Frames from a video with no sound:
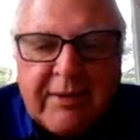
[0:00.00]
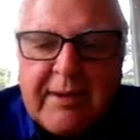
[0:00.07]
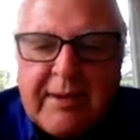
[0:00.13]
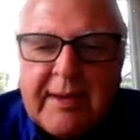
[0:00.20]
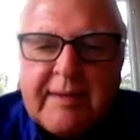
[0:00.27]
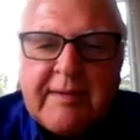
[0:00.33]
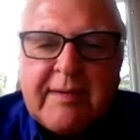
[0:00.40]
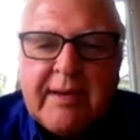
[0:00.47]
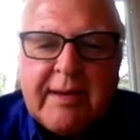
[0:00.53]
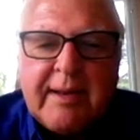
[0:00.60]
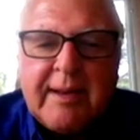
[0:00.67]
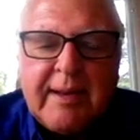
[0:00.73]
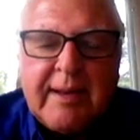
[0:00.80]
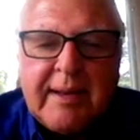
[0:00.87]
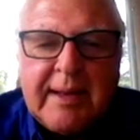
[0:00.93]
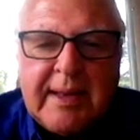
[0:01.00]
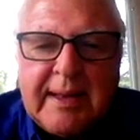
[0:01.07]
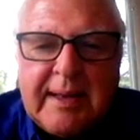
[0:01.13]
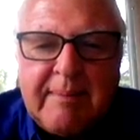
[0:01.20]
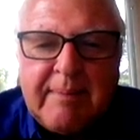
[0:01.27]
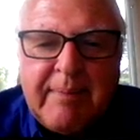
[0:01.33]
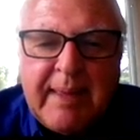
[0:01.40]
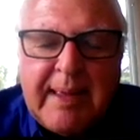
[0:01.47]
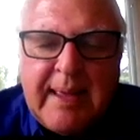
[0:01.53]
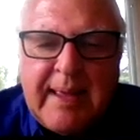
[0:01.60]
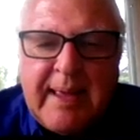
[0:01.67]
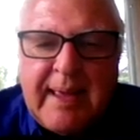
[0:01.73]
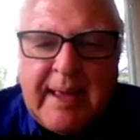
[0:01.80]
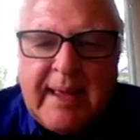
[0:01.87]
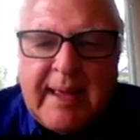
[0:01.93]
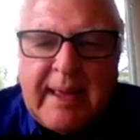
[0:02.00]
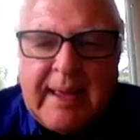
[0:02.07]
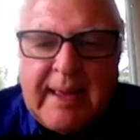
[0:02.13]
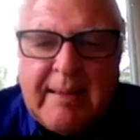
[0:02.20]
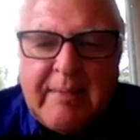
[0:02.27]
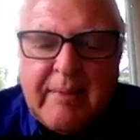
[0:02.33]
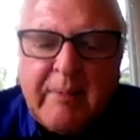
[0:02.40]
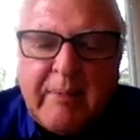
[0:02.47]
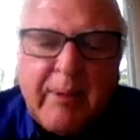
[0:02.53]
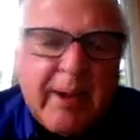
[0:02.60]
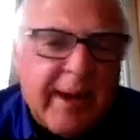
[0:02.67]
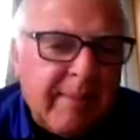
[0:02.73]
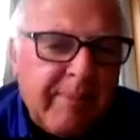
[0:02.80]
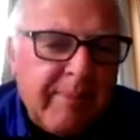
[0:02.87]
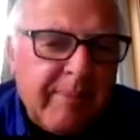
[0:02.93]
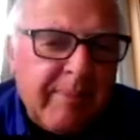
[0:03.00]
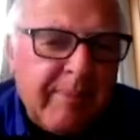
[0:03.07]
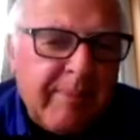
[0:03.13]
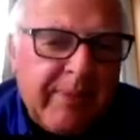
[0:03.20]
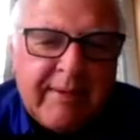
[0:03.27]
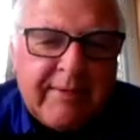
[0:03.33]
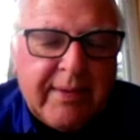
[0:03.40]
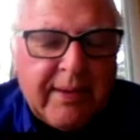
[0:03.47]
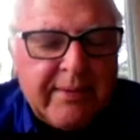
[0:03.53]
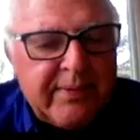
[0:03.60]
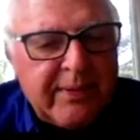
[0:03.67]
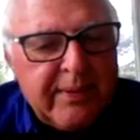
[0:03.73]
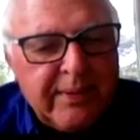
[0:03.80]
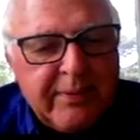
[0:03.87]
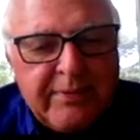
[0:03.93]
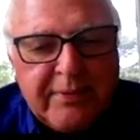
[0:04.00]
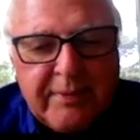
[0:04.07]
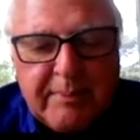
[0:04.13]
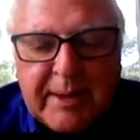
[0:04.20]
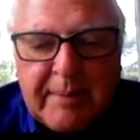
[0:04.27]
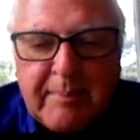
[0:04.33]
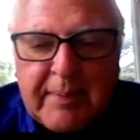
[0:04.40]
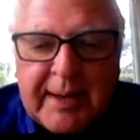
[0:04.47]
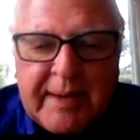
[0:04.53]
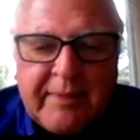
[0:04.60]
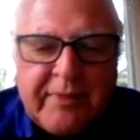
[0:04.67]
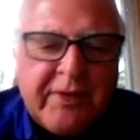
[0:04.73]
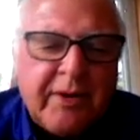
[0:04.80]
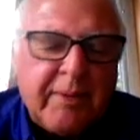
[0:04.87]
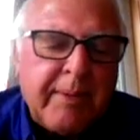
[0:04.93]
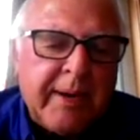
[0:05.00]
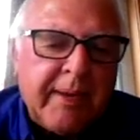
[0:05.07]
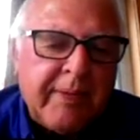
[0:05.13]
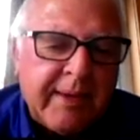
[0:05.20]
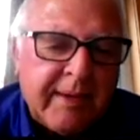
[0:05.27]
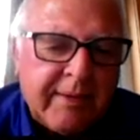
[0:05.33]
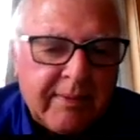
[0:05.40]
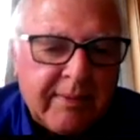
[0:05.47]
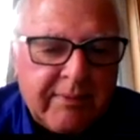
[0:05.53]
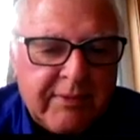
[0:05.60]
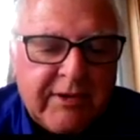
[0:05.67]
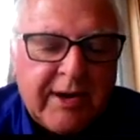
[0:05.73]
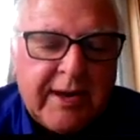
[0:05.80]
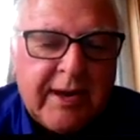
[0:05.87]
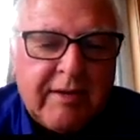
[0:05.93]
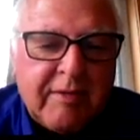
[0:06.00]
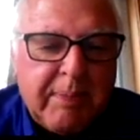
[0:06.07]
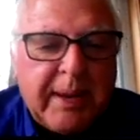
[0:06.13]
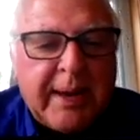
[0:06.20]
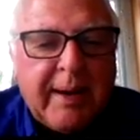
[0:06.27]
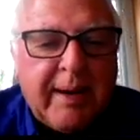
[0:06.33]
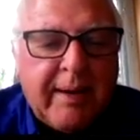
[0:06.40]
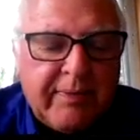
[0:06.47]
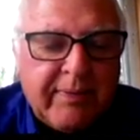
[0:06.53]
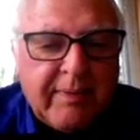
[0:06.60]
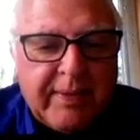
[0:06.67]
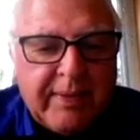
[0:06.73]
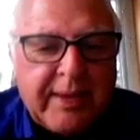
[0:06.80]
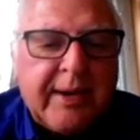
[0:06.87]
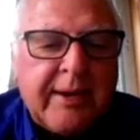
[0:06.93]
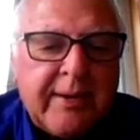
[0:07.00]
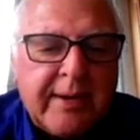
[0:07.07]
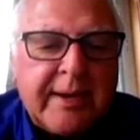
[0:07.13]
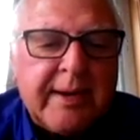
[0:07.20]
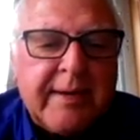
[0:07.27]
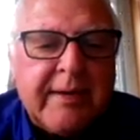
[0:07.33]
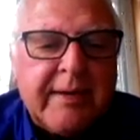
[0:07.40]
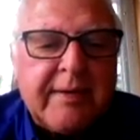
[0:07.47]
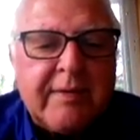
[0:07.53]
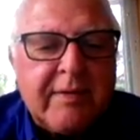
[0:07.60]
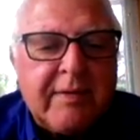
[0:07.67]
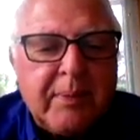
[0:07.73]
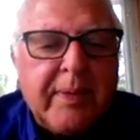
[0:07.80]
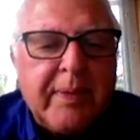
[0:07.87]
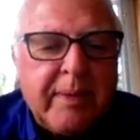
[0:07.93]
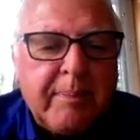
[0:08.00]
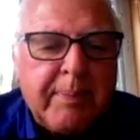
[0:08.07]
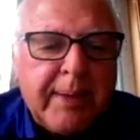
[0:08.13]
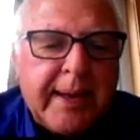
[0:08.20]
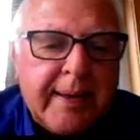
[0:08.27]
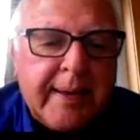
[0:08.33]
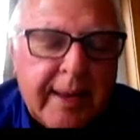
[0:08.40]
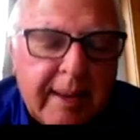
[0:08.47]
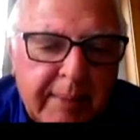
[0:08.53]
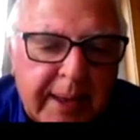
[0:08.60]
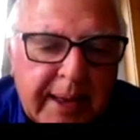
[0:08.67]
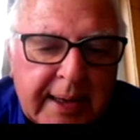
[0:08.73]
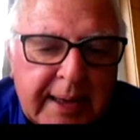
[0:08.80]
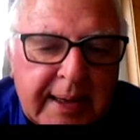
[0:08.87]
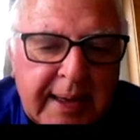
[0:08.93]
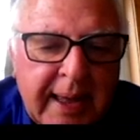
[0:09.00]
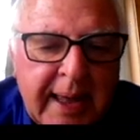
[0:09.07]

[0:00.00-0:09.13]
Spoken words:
is a traditional, while I'm talking here, it's also going through my mind. So many things have changed because of the current conditions with the pandemic.